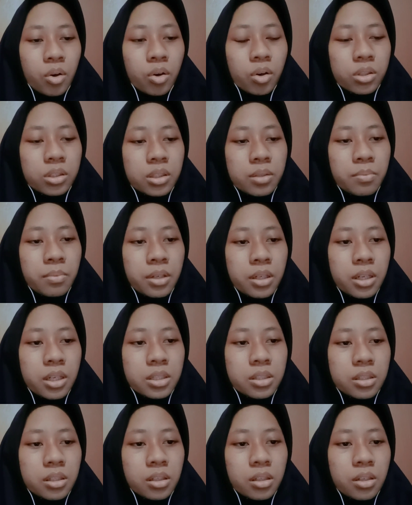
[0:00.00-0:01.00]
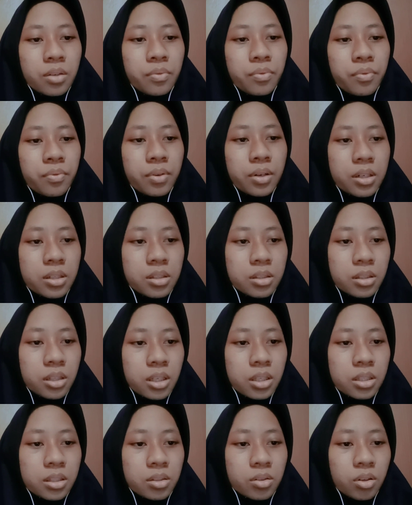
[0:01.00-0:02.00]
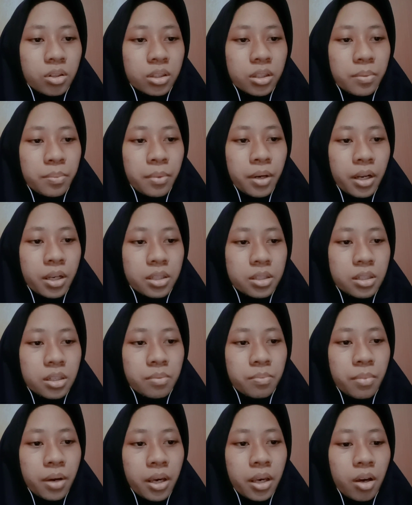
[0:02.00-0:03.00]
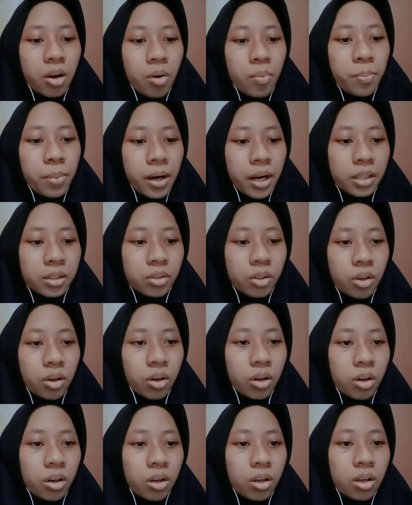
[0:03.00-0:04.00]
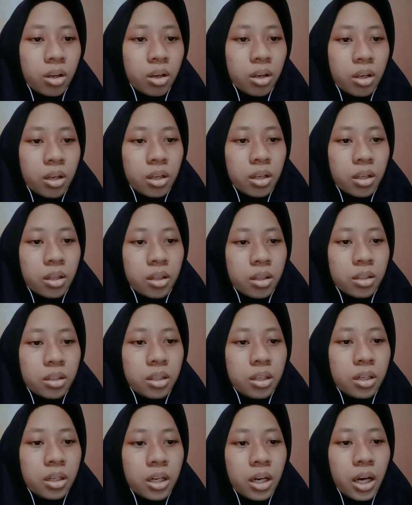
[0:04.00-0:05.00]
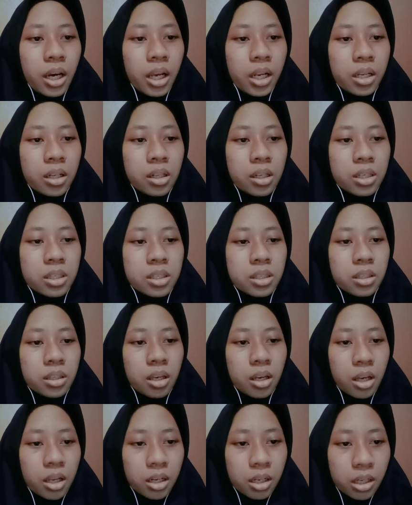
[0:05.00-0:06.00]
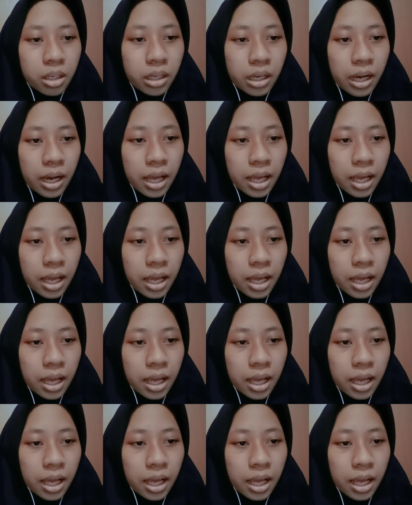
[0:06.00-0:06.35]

Contamination. The first is contamination by operator. The analyzer